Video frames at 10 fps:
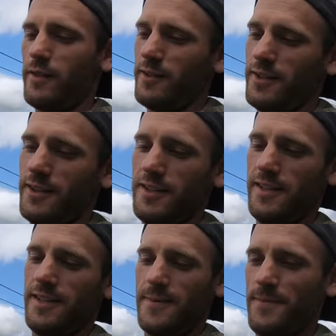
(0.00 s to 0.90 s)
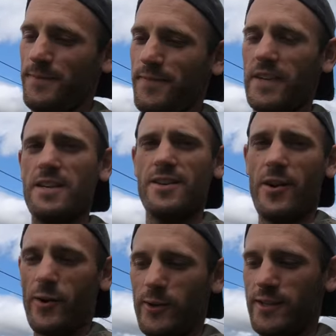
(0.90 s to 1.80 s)
feeling good, it's
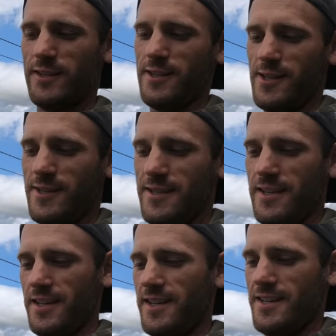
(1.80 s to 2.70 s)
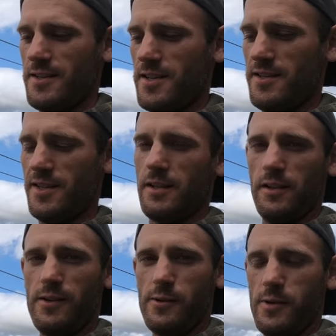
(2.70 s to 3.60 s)
hard because she's she's the
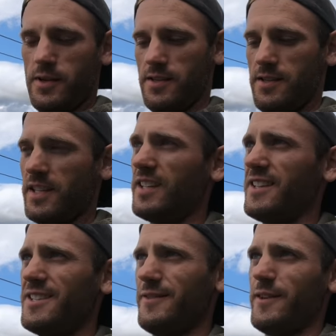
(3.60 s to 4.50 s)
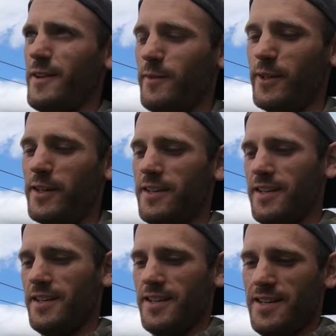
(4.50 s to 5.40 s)
glue in this family.
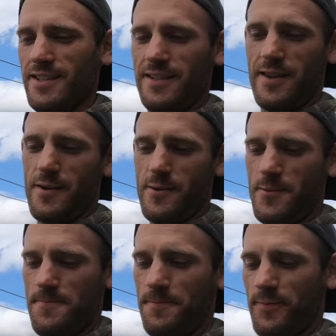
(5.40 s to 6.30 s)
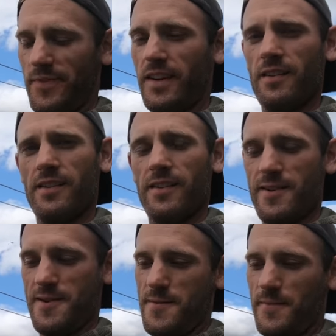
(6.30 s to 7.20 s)
So
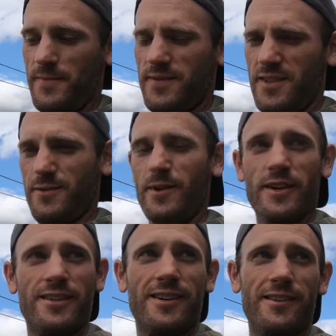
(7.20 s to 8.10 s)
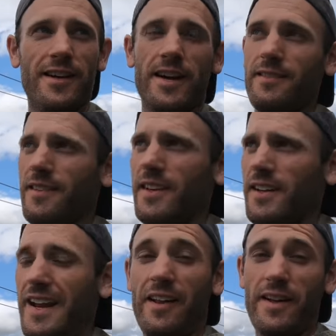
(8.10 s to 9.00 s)
um, just wanted to share that.
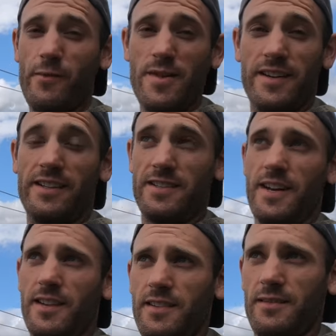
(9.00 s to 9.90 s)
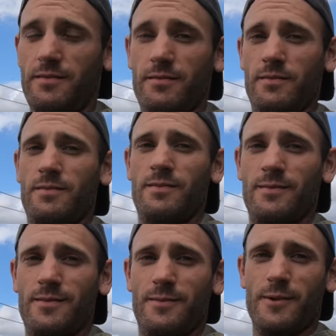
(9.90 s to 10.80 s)
I only have one thing to say.
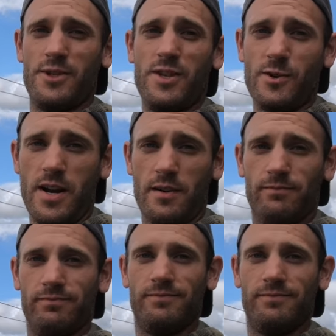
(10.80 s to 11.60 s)
What you doing there?